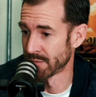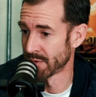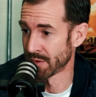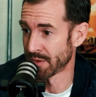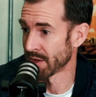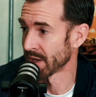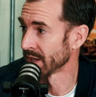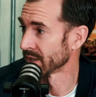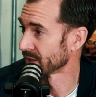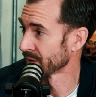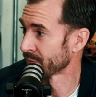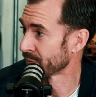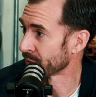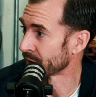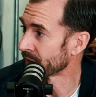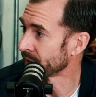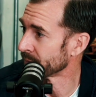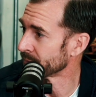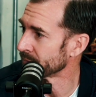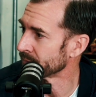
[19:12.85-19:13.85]
things of
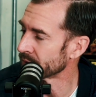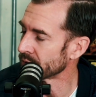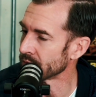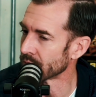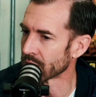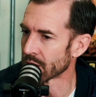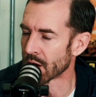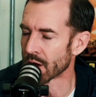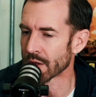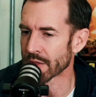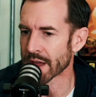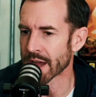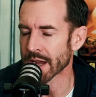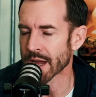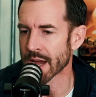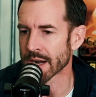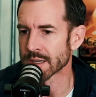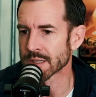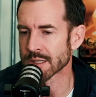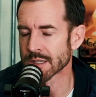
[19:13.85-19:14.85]
freedom, you know, all
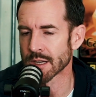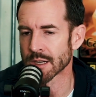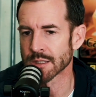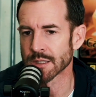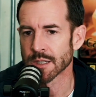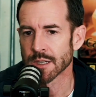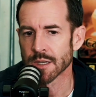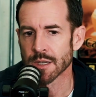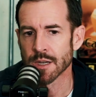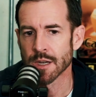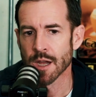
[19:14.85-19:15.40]
that kind of sucked.